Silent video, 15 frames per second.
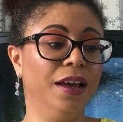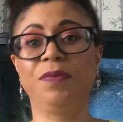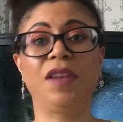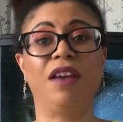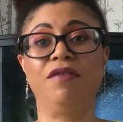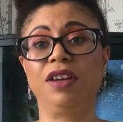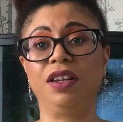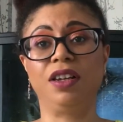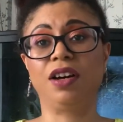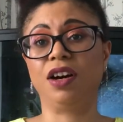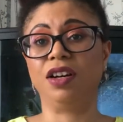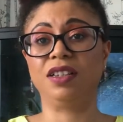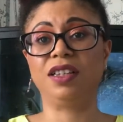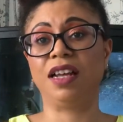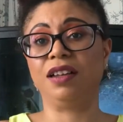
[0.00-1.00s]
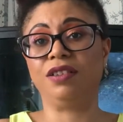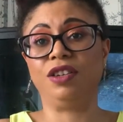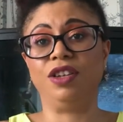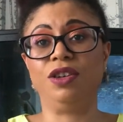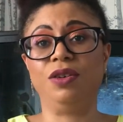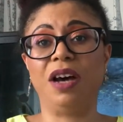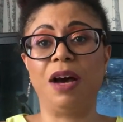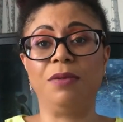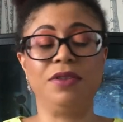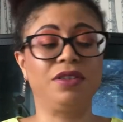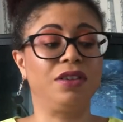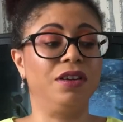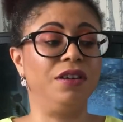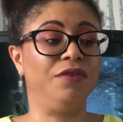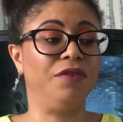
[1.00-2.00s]
I really can't tell you how it's
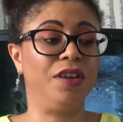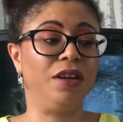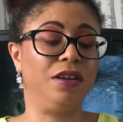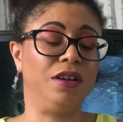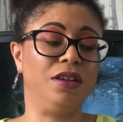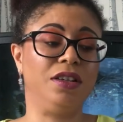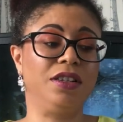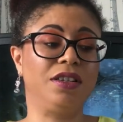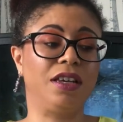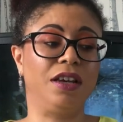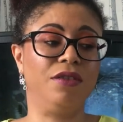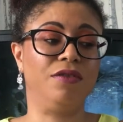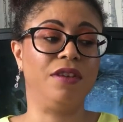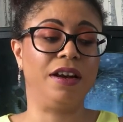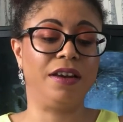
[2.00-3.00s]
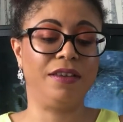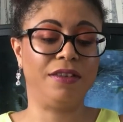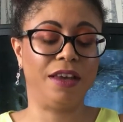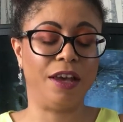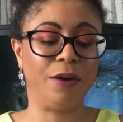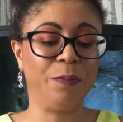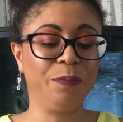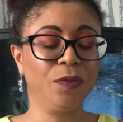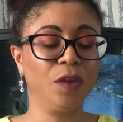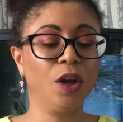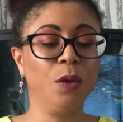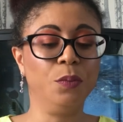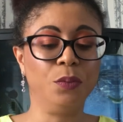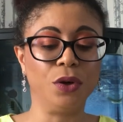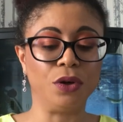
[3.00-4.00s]
going to feel on your skin or anything,
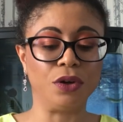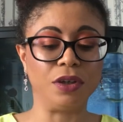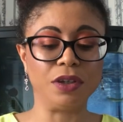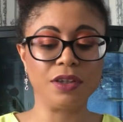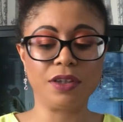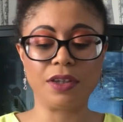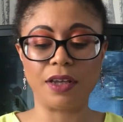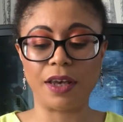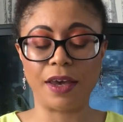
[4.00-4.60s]
but